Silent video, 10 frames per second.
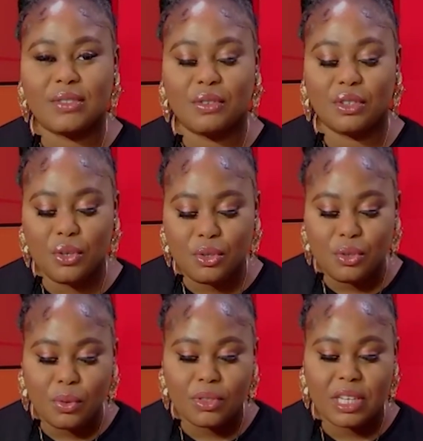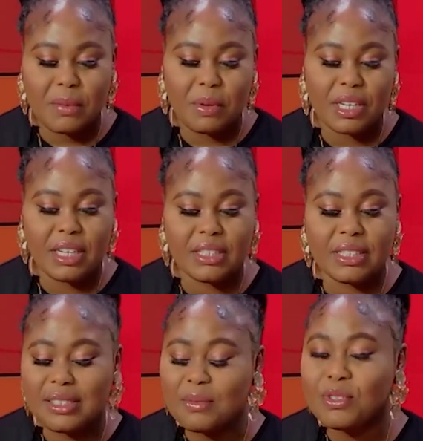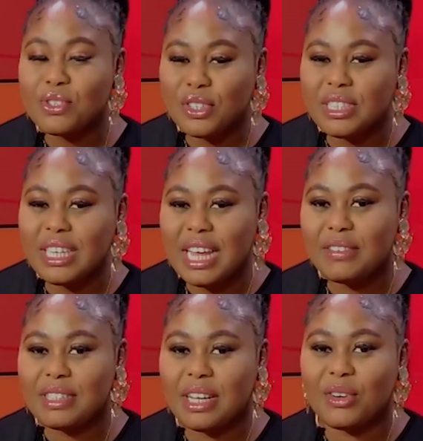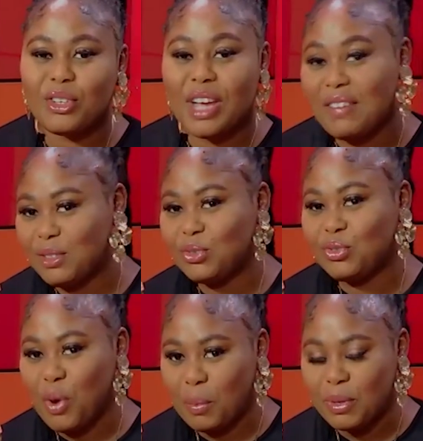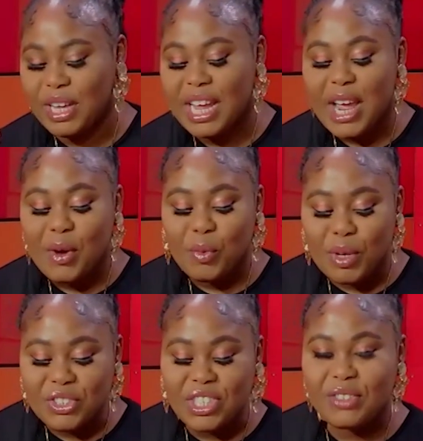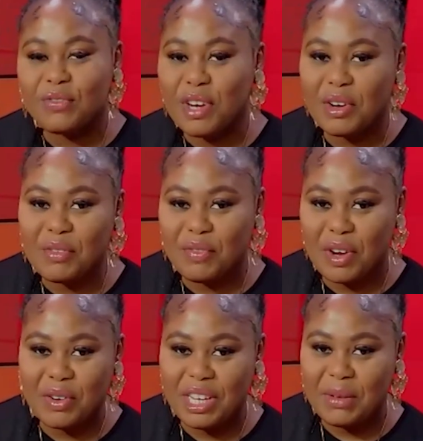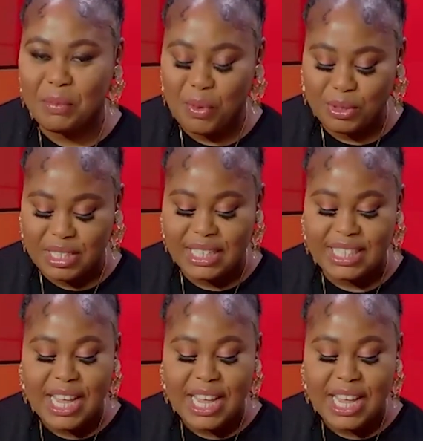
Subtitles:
For those who want to get pregnant, there's some certain lifestyle you have to drop, which is very, very important.